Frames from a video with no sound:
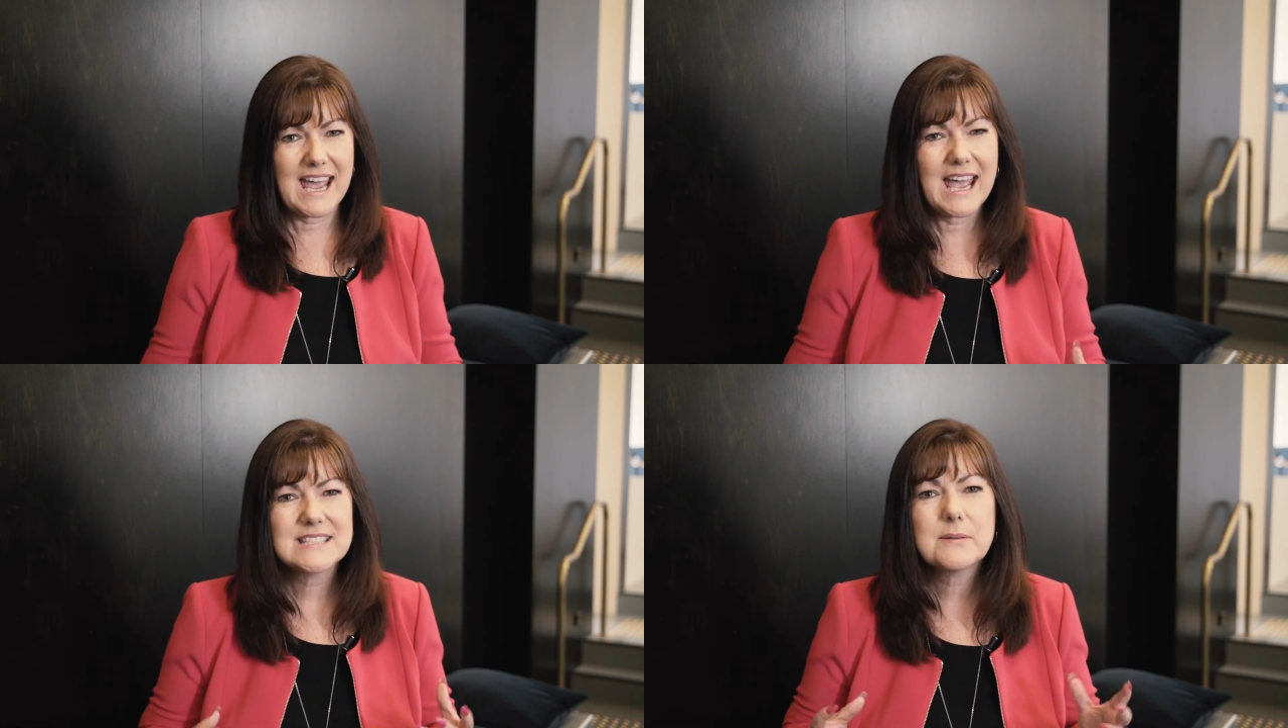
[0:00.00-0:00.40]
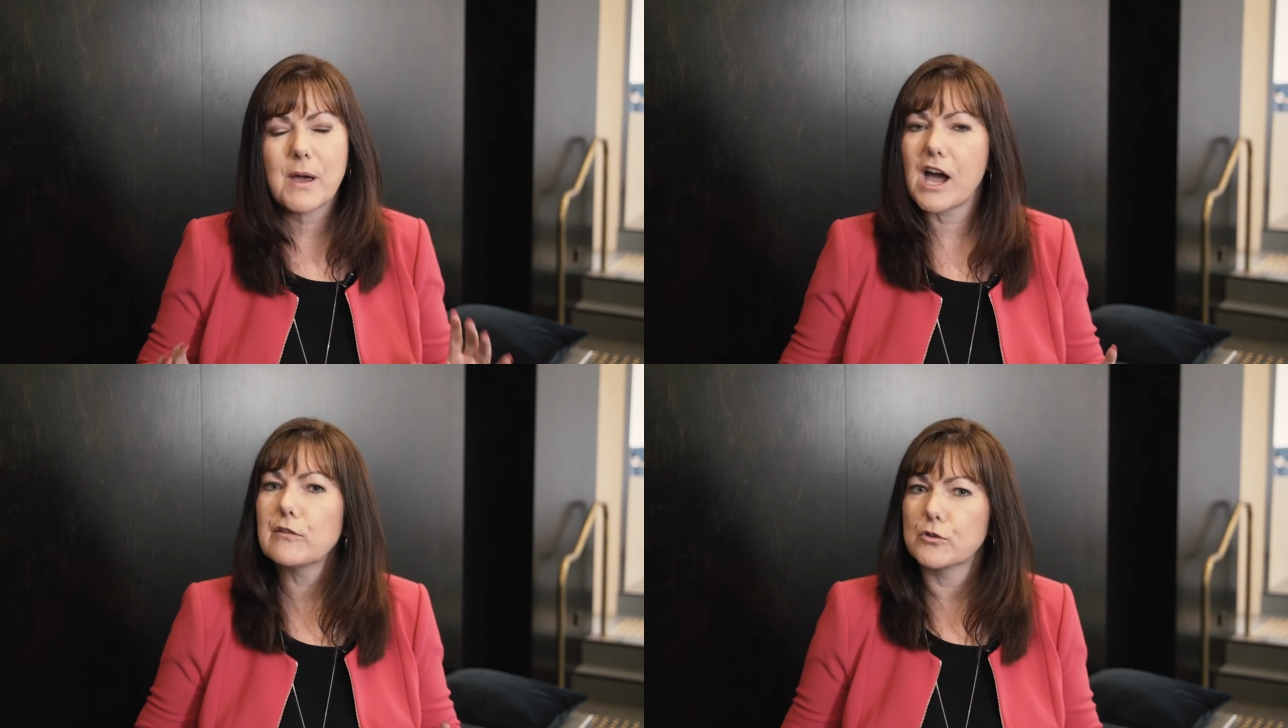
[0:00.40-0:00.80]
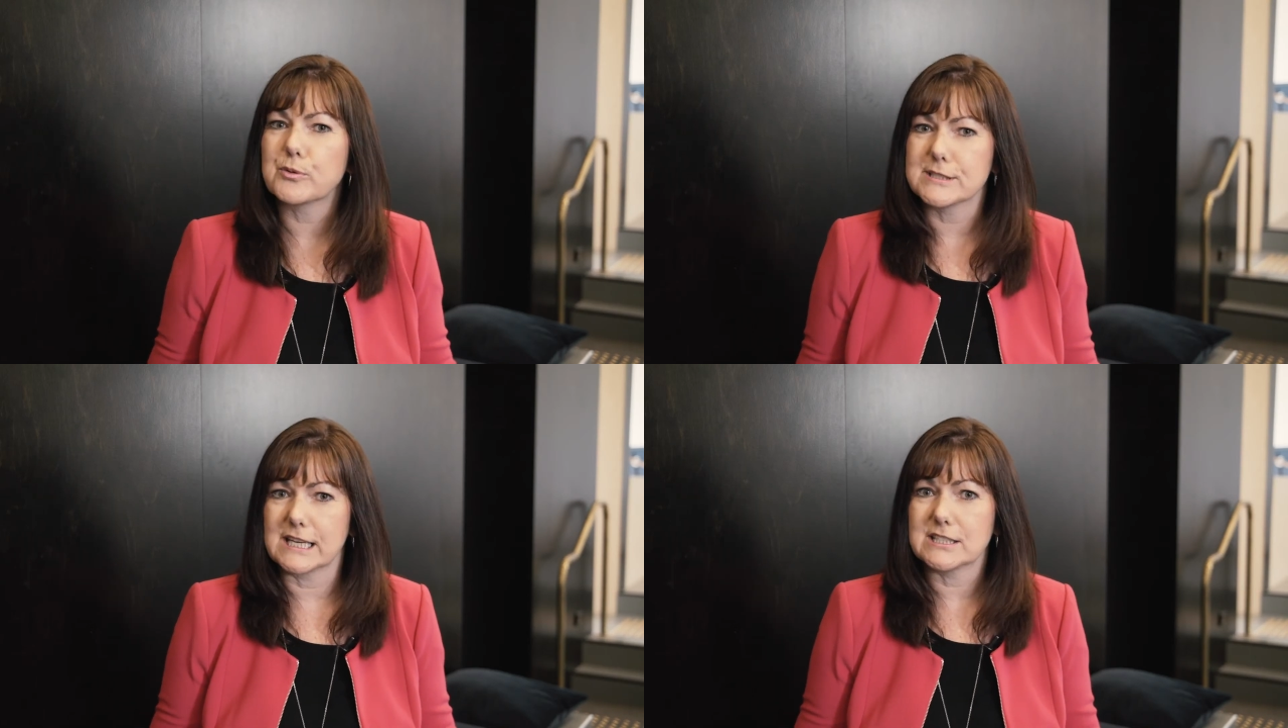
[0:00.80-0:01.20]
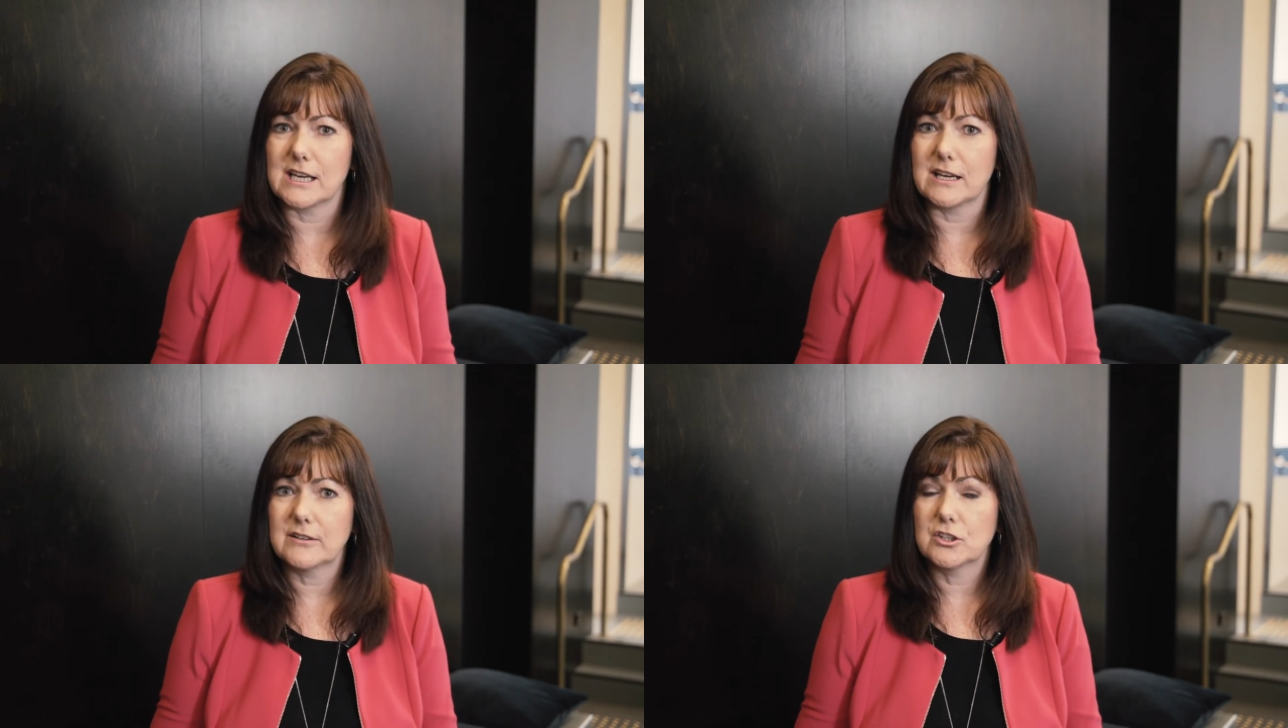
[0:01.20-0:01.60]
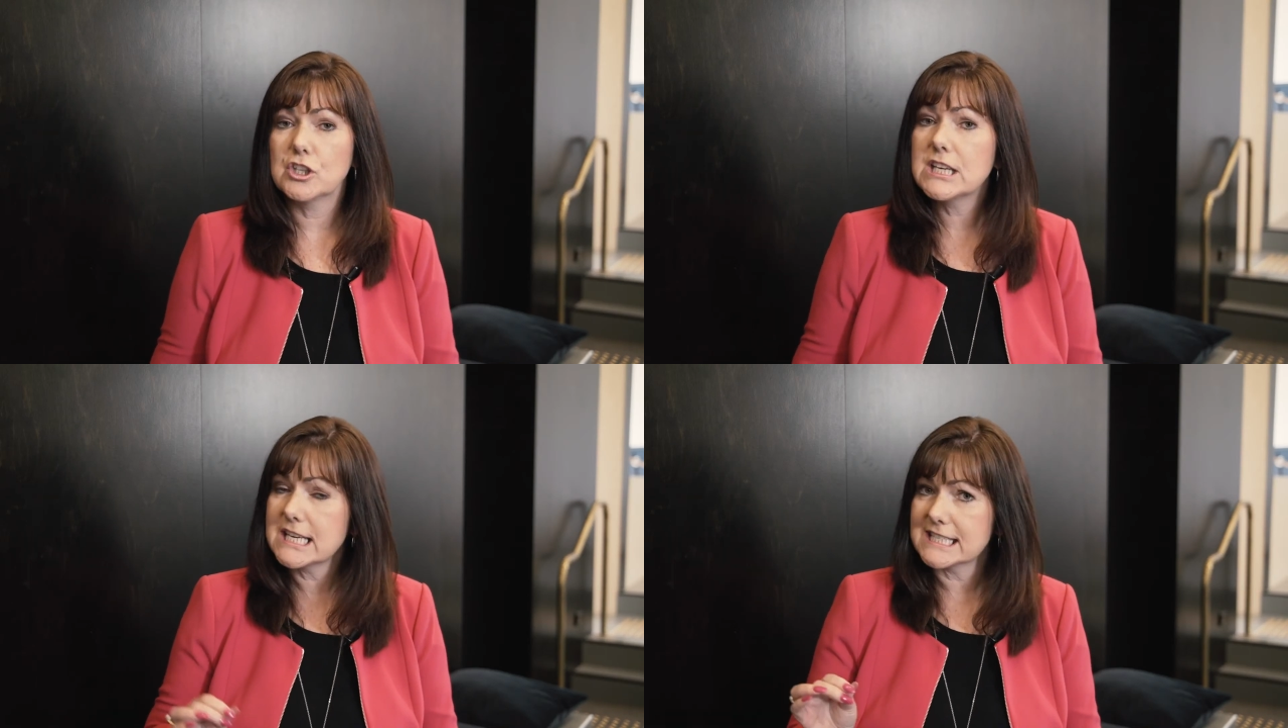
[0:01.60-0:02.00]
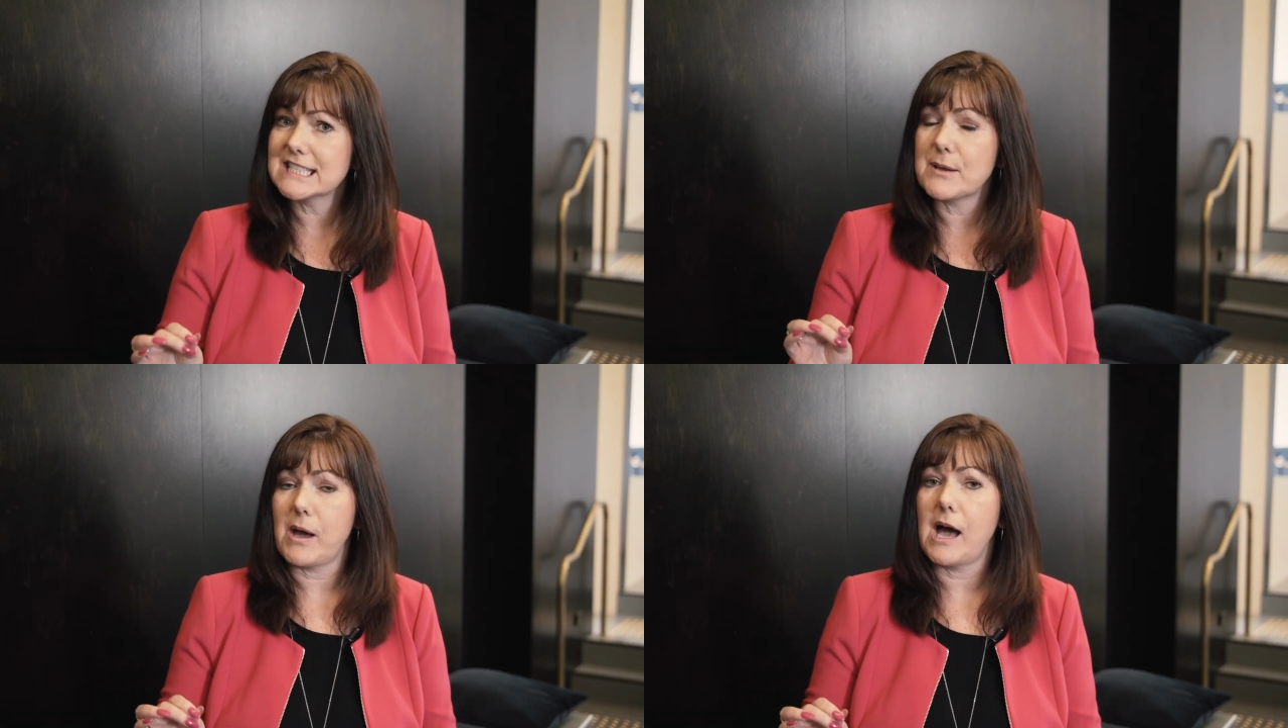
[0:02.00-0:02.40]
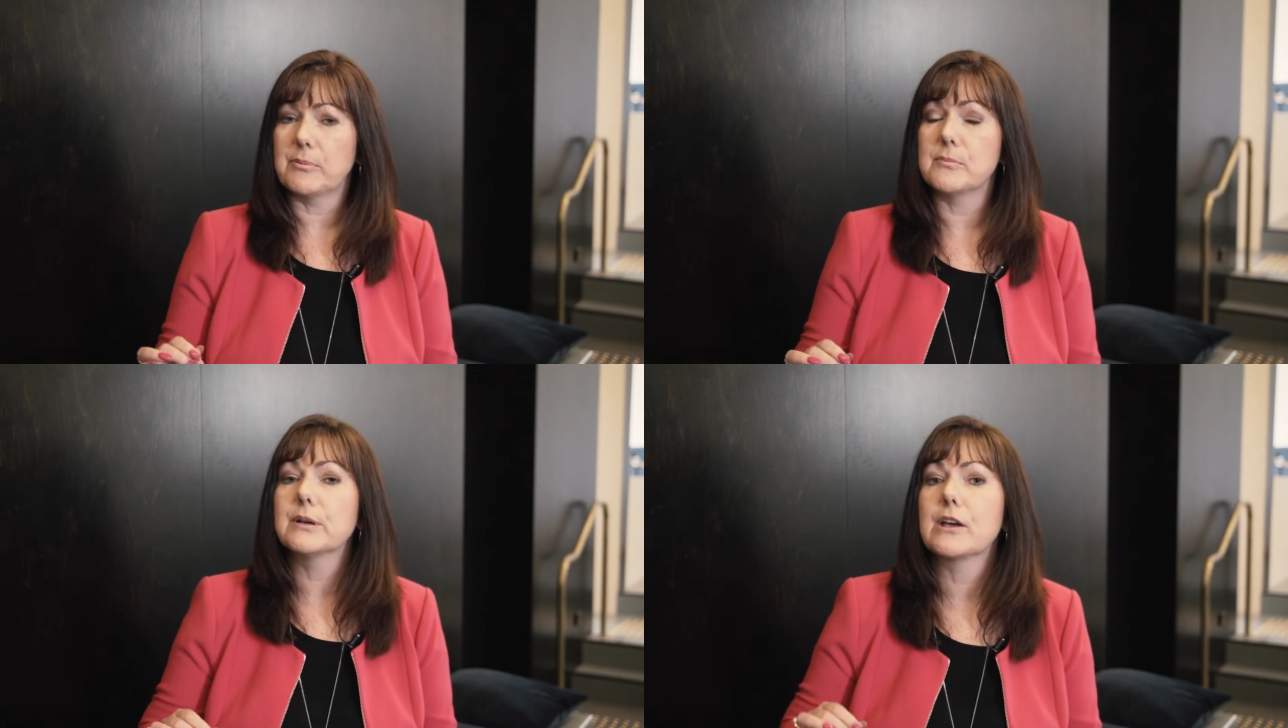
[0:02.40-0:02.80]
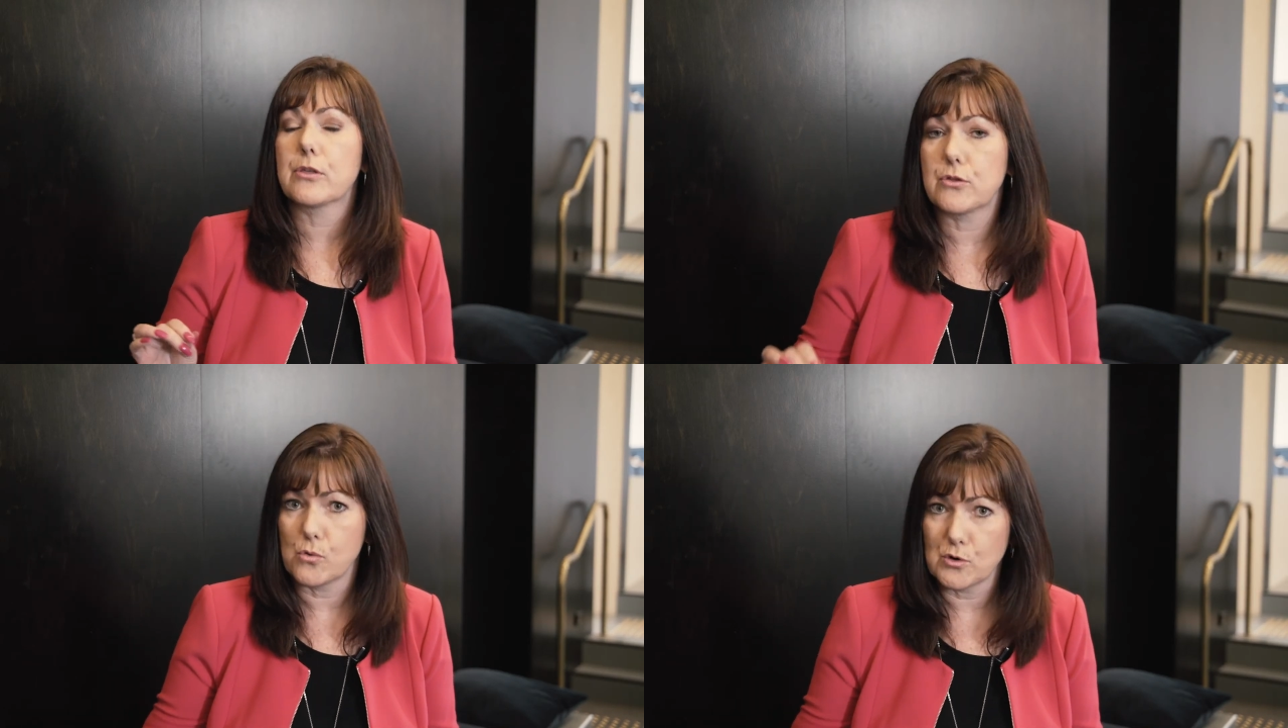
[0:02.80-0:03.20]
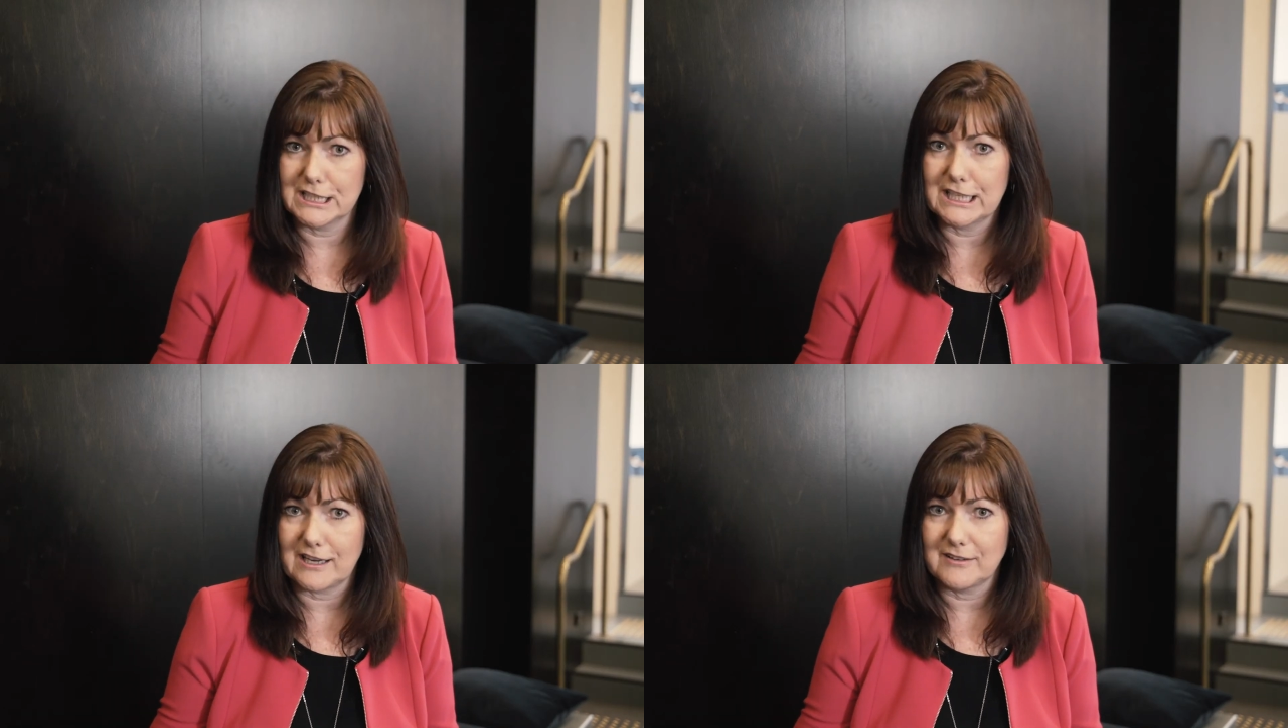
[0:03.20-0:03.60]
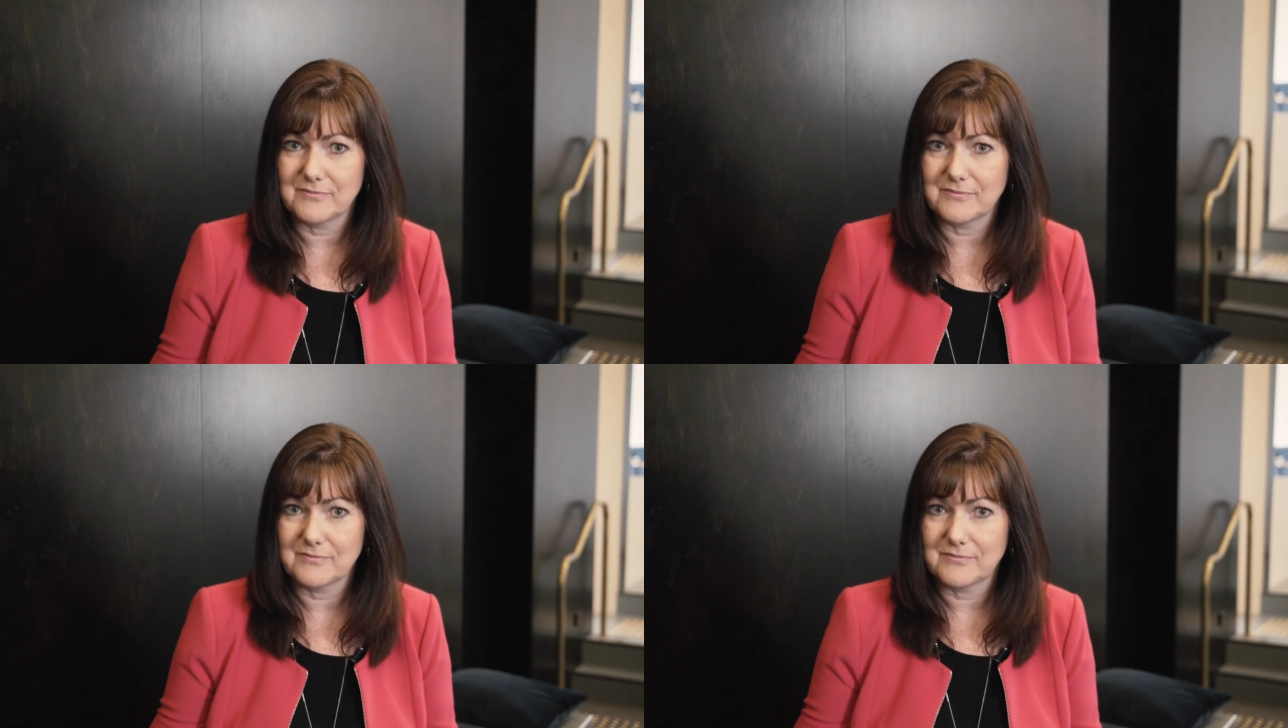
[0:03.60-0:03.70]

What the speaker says: As a powerful presenter, you need to step up and be a thought leader.